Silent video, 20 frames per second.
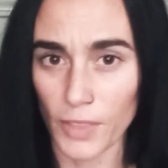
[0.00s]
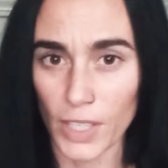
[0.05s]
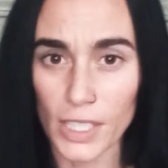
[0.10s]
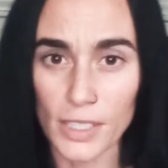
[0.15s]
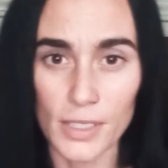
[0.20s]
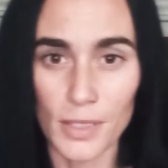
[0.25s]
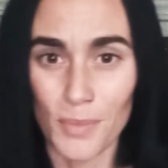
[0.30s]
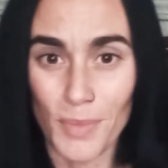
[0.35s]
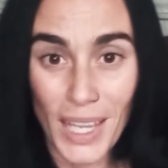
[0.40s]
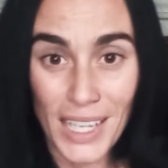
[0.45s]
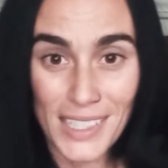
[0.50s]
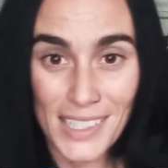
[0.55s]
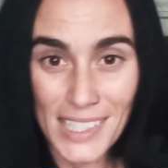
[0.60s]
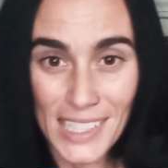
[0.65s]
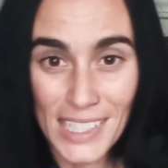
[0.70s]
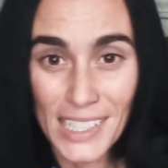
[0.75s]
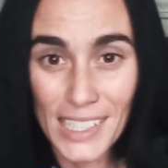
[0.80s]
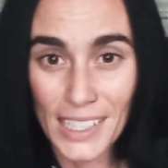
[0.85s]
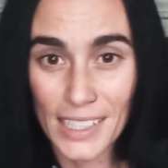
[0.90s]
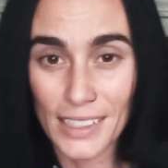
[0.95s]
victim, that's
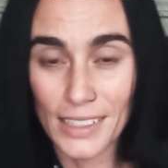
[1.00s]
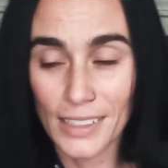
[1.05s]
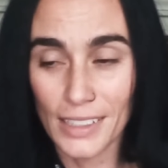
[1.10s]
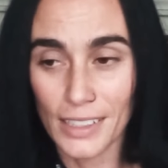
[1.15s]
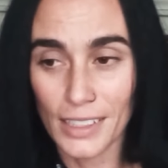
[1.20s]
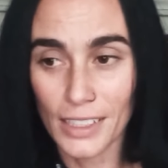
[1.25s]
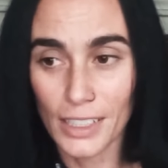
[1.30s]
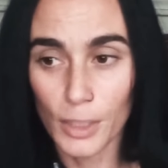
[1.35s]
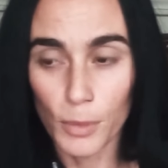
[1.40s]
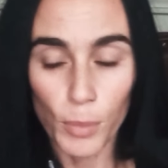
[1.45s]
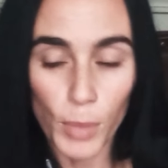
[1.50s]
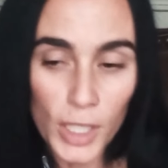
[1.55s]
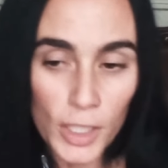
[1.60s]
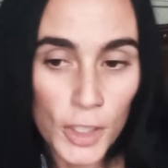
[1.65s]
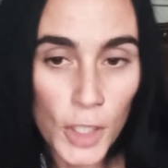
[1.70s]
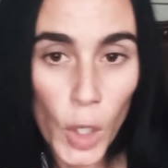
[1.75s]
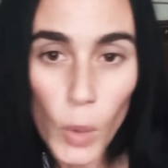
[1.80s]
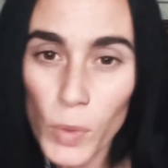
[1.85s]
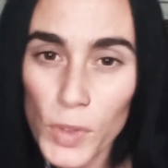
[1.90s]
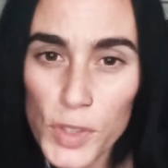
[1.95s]
it. But
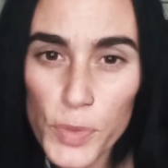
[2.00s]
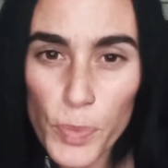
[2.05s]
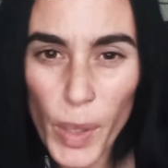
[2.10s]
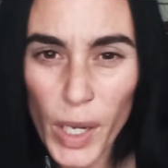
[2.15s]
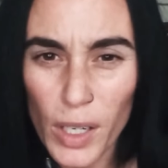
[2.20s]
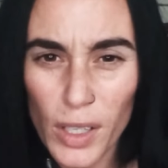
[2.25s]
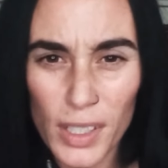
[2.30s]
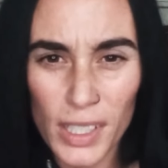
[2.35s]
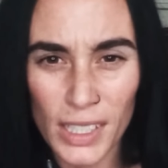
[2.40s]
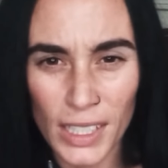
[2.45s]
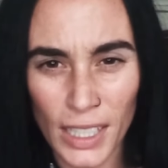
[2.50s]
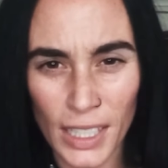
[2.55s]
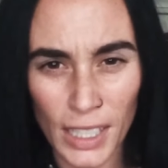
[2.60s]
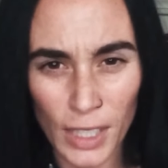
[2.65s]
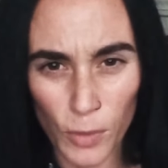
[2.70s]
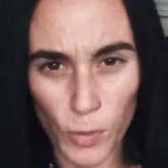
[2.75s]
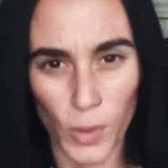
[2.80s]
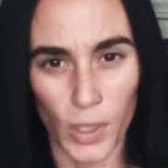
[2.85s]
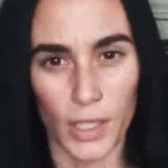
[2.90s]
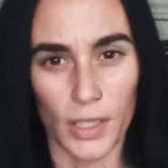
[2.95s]
no one's better than
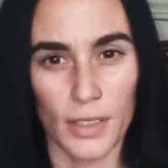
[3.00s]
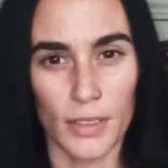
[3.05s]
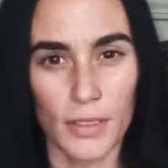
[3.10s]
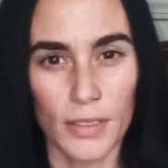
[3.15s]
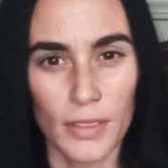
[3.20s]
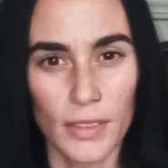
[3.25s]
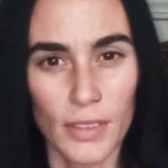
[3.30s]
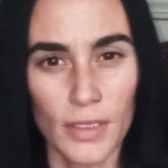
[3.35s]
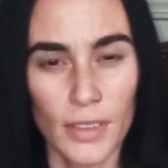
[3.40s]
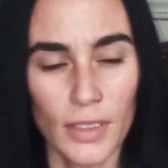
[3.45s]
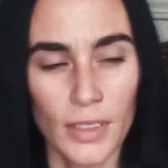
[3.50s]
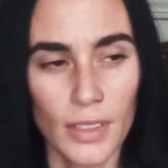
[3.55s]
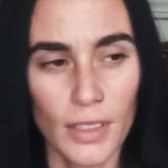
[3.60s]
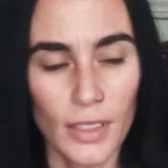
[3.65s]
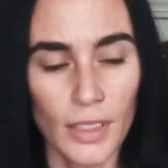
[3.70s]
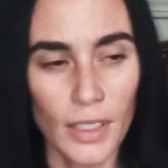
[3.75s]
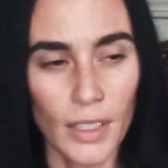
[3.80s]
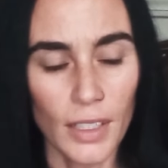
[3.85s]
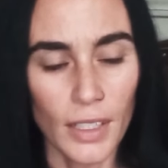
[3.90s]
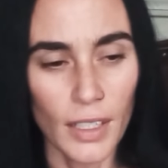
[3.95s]
anyone.
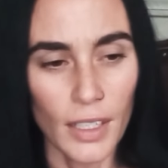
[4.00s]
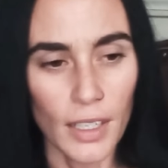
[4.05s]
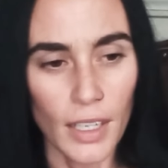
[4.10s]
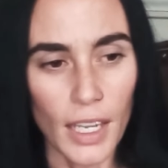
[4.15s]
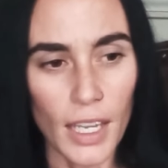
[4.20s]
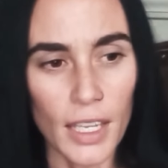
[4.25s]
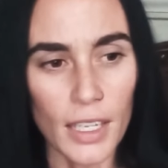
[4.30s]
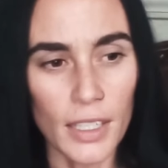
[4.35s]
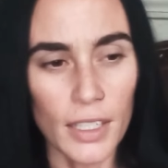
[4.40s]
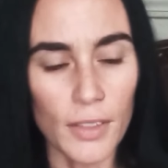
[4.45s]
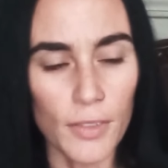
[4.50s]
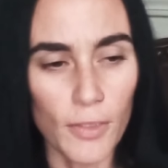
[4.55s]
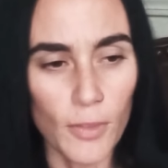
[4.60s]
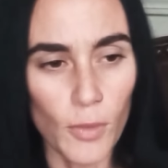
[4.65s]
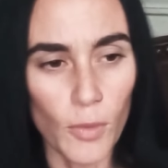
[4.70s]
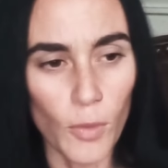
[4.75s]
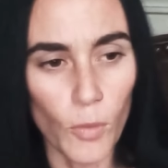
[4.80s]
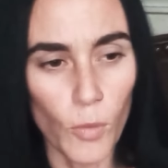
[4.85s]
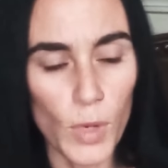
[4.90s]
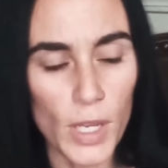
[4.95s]
And if
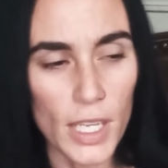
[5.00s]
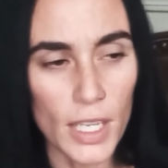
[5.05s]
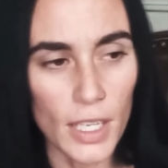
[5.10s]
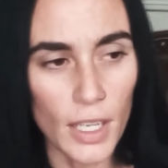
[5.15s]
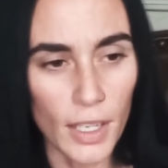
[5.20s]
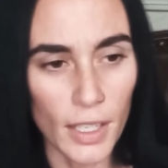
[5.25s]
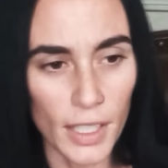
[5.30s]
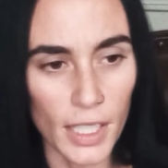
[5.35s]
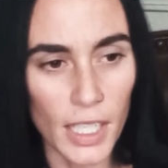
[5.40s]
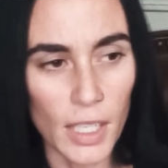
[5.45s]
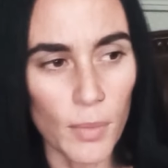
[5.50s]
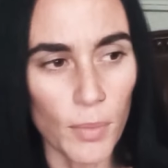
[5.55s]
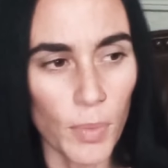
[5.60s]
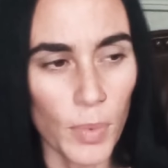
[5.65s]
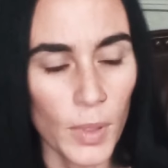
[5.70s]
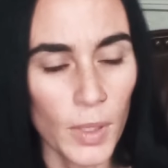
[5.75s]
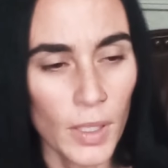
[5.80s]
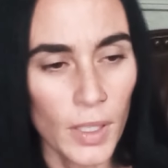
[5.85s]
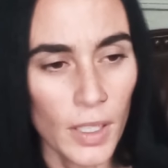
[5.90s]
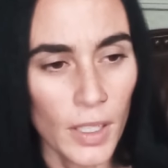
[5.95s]
we
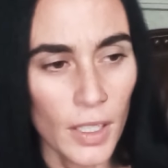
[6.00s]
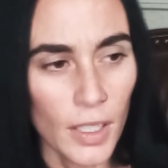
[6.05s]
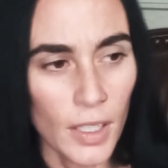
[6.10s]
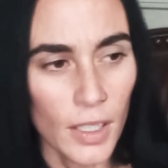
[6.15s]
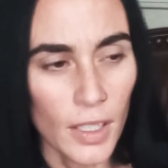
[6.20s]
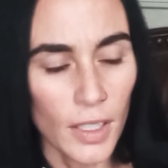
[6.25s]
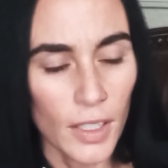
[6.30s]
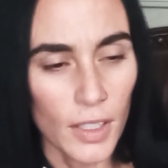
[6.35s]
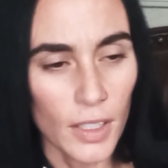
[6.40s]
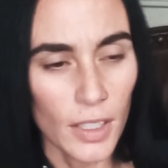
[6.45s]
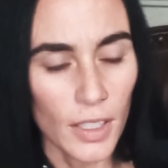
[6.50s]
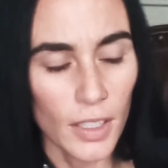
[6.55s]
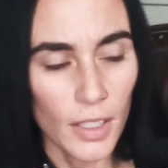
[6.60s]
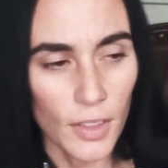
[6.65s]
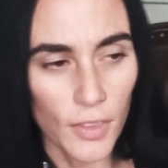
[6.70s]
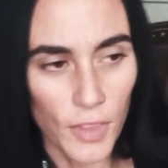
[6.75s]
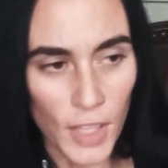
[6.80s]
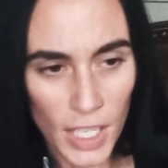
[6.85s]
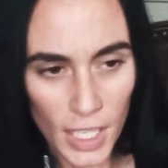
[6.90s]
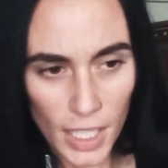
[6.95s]
keep
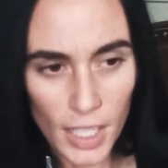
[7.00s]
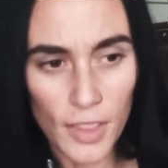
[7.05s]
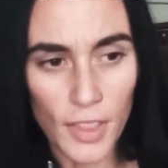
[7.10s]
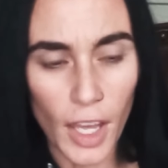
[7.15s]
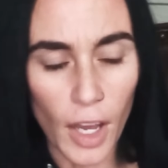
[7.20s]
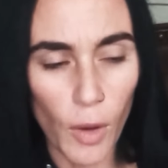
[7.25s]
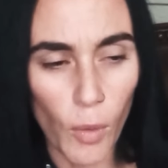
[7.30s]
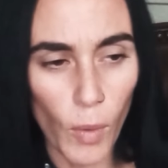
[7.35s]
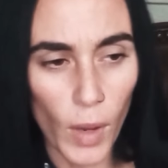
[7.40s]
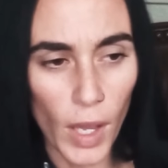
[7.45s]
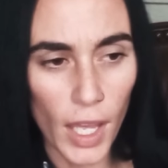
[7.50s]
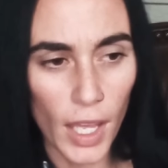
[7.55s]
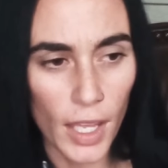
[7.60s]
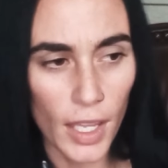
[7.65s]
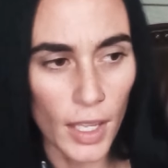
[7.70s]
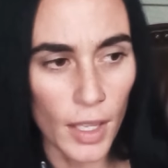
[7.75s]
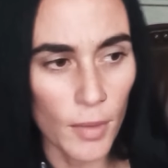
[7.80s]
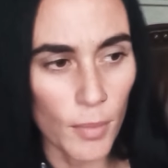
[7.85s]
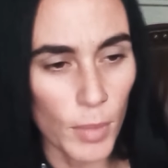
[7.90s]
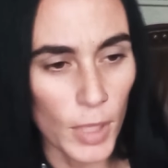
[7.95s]
thinking that
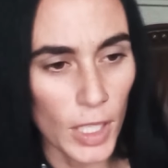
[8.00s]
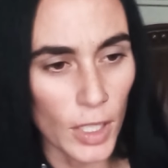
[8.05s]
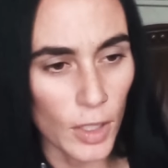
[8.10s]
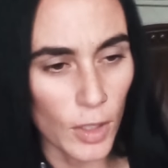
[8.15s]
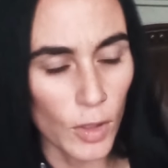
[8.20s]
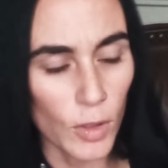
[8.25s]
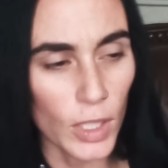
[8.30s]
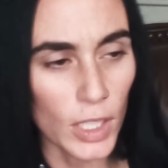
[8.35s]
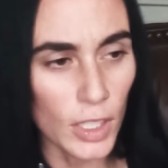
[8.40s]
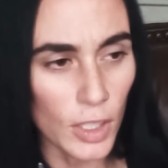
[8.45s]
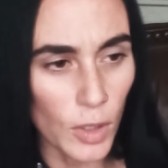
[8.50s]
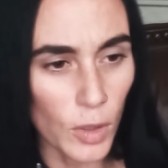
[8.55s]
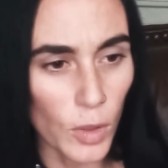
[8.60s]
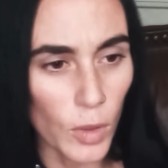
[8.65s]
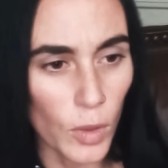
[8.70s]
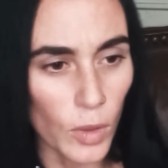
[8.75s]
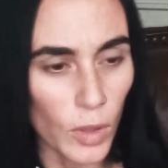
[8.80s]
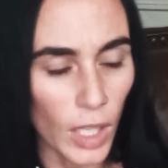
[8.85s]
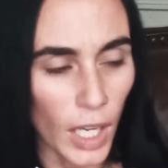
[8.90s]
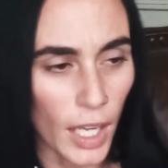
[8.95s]
way and be
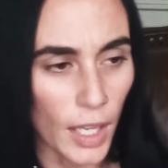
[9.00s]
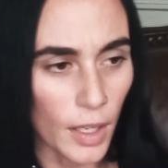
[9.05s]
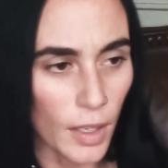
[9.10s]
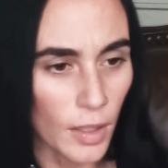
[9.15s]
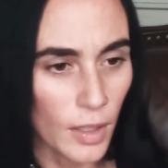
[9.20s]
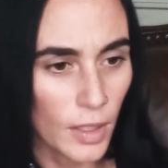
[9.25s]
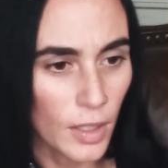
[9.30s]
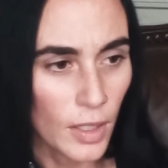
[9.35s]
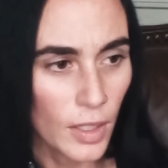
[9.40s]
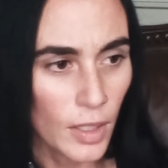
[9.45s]
critical, like,